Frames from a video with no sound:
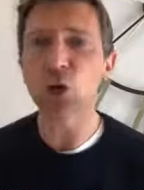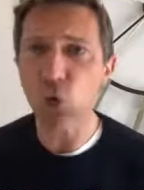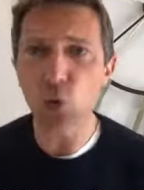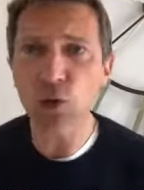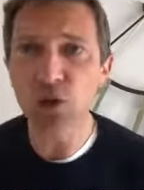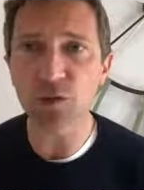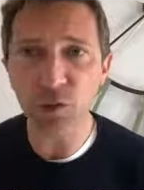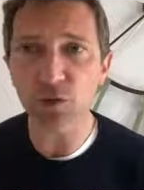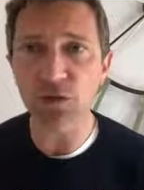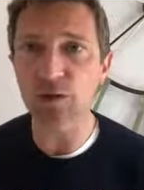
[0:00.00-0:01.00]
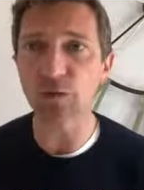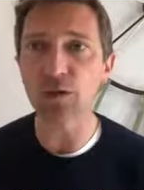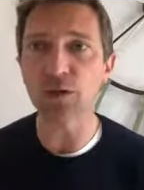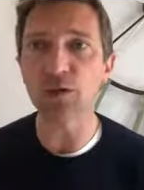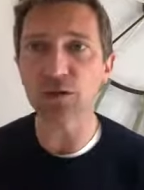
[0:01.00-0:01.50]
Gorgeous, gorgeous
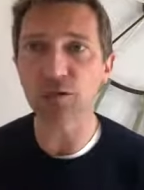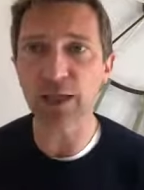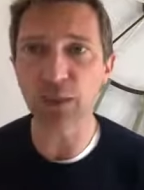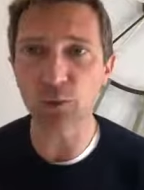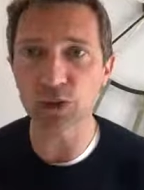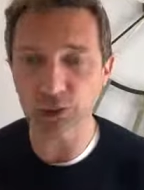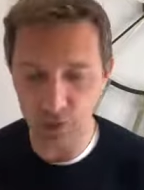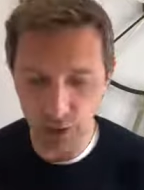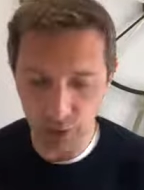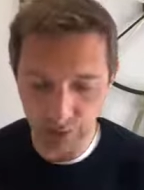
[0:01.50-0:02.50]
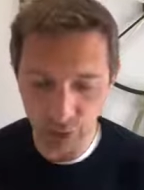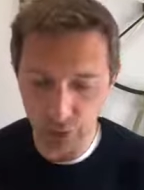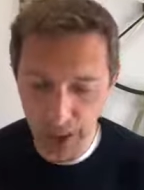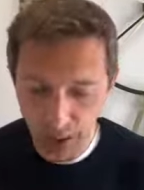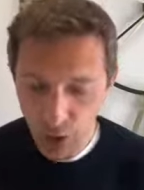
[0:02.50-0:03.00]
photos of key objects to go and have a
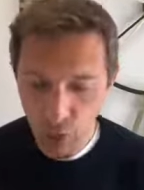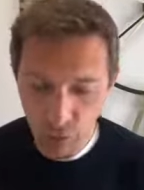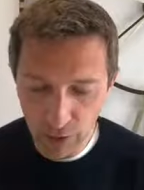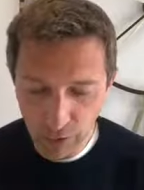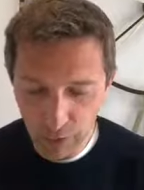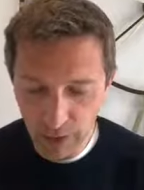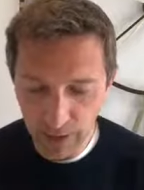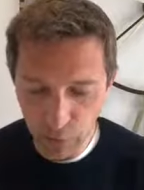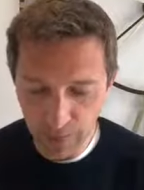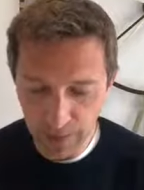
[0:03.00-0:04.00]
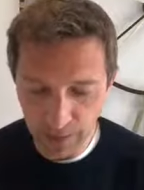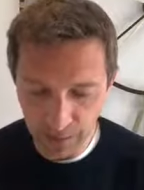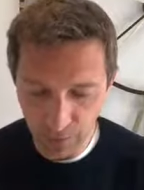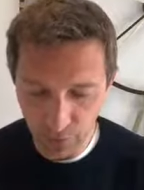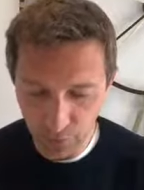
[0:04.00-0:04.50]
look at. Really, really worth
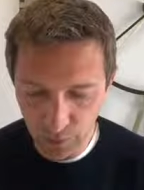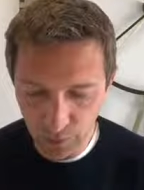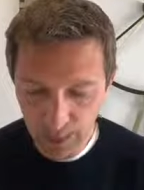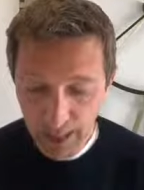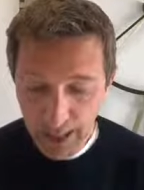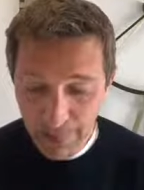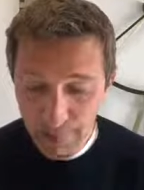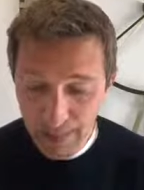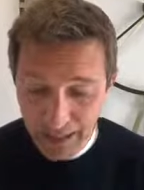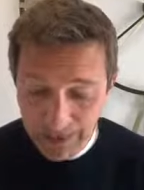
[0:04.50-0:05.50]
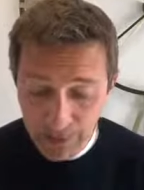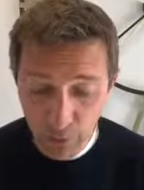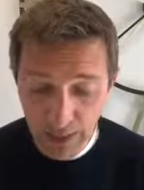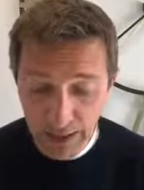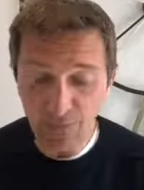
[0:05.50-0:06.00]
getting involved with. And
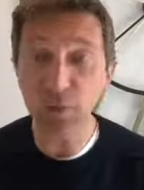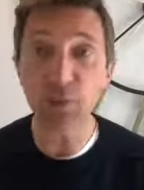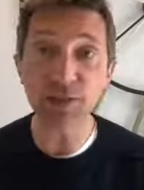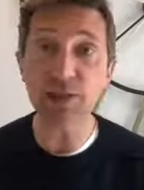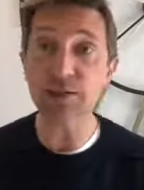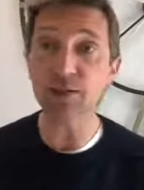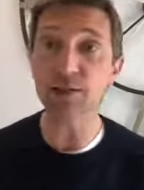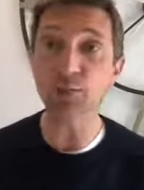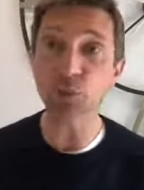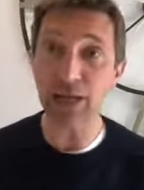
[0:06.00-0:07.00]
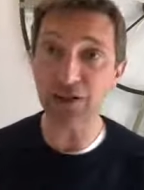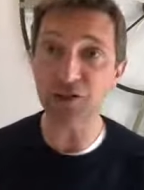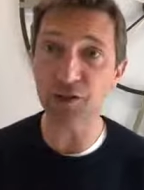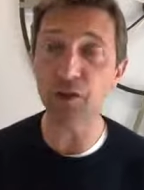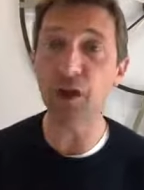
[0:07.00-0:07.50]
equally, if you want to listen to some more
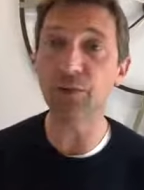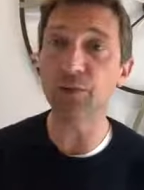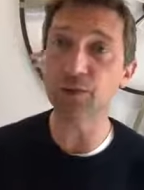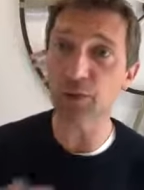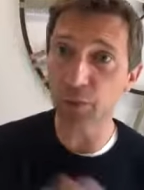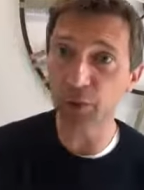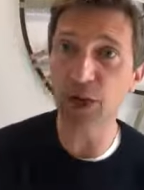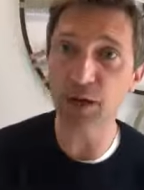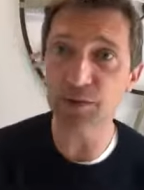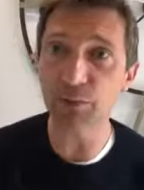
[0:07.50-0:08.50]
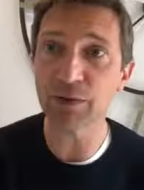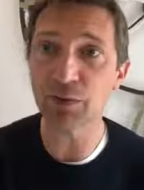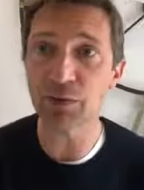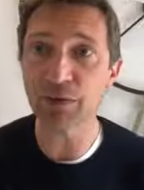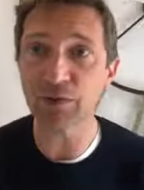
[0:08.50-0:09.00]
lectures online, there's the podcast that
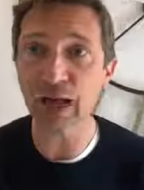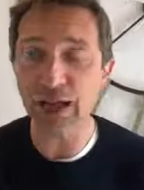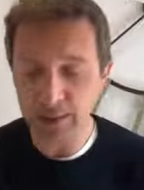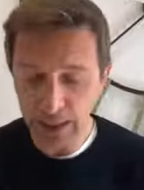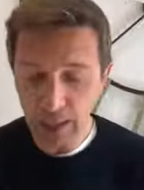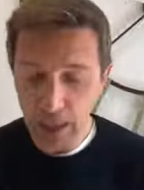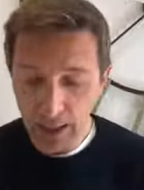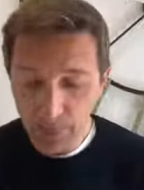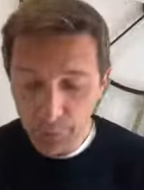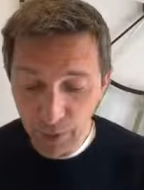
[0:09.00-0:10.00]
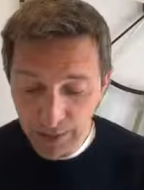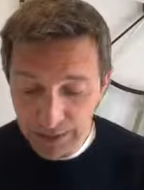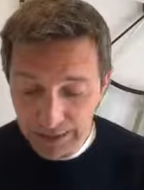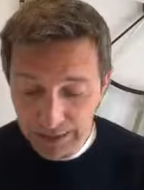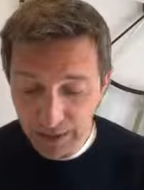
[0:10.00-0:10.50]
we've already flagged, but
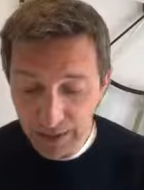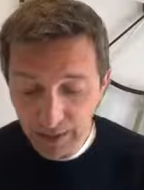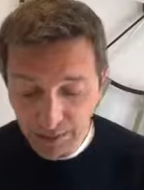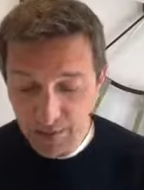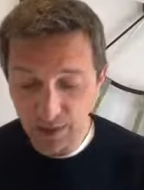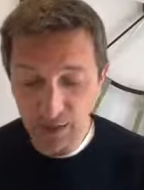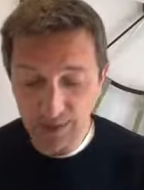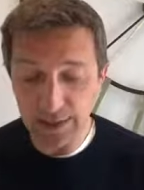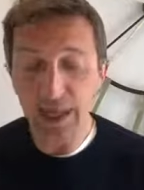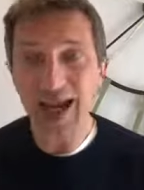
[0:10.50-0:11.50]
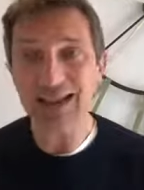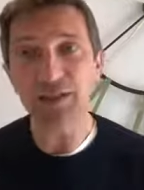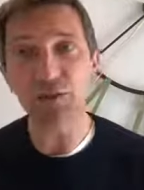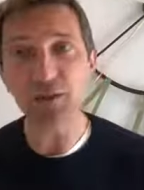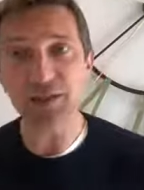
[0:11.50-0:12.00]
particularly the Aegis Society has
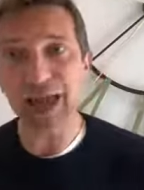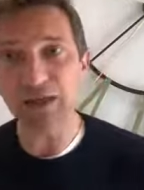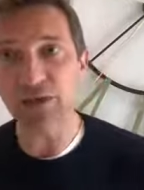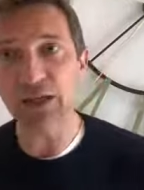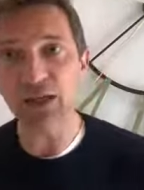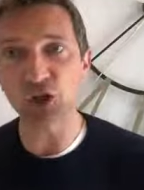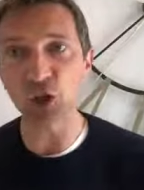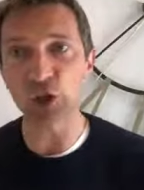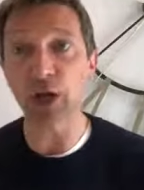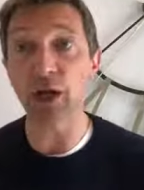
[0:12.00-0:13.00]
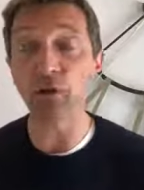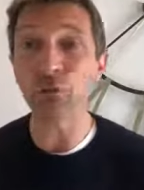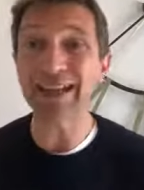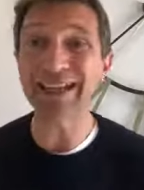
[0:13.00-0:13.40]
its first ever lecture online,